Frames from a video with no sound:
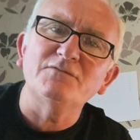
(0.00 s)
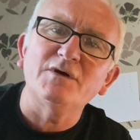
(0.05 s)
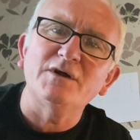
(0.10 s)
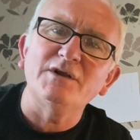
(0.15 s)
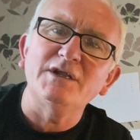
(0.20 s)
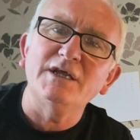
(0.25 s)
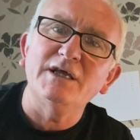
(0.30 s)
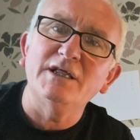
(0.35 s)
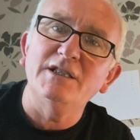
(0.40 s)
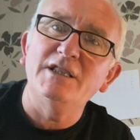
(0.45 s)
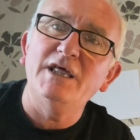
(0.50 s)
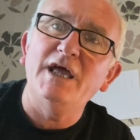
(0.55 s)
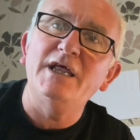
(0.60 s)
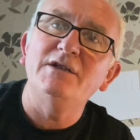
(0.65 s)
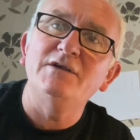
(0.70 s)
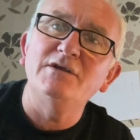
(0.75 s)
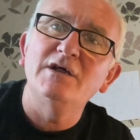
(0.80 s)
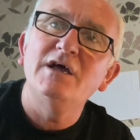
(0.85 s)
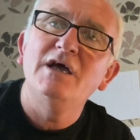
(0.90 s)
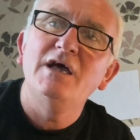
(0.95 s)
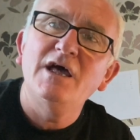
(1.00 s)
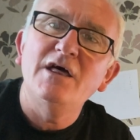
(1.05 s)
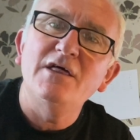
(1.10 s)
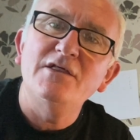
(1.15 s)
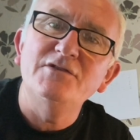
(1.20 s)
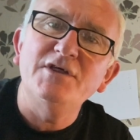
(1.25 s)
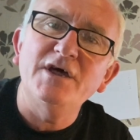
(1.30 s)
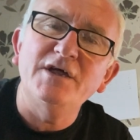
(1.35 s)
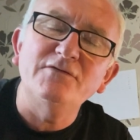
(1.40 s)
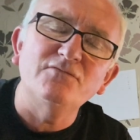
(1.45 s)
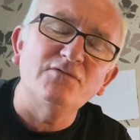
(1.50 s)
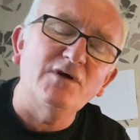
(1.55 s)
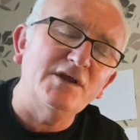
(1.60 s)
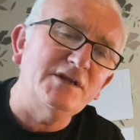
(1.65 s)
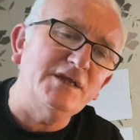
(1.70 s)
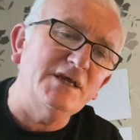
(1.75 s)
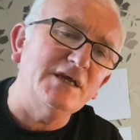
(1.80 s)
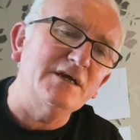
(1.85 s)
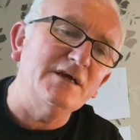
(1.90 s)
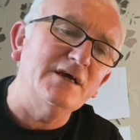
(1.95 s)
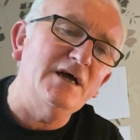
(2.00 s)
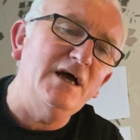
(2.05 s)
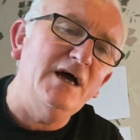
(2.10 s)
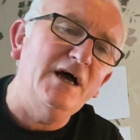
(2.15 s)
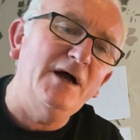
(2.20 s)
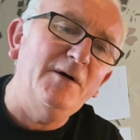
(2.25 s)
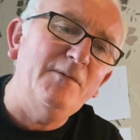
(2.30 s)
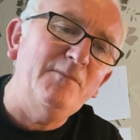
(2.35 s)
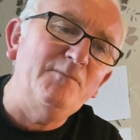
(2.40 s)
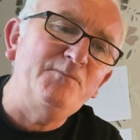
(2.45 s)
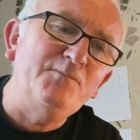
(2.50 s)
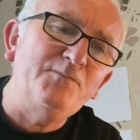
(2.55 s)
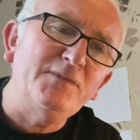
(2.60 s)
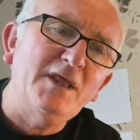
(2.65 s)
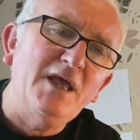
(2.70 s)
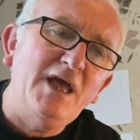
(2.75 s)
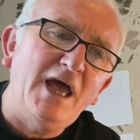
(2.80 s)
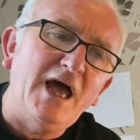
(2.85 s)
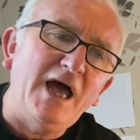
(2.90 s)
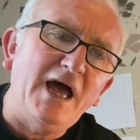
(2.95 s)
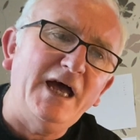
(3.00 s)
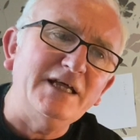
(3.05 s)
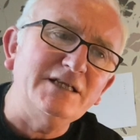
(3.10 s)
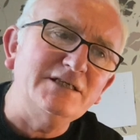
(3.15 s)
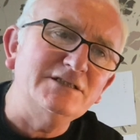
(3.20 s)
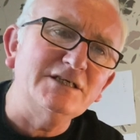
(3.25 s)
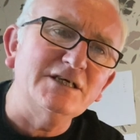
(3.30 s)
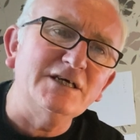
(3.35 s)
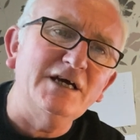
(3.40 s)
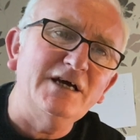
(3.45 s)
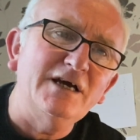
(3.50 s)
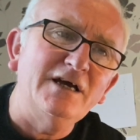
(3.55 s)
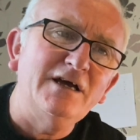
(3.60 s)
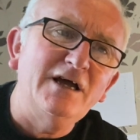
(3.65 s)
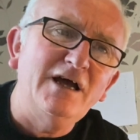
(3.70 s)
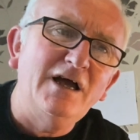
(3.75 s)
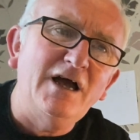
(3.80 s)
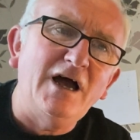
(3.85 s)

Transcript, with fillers: running, and then and then running, um, and uh,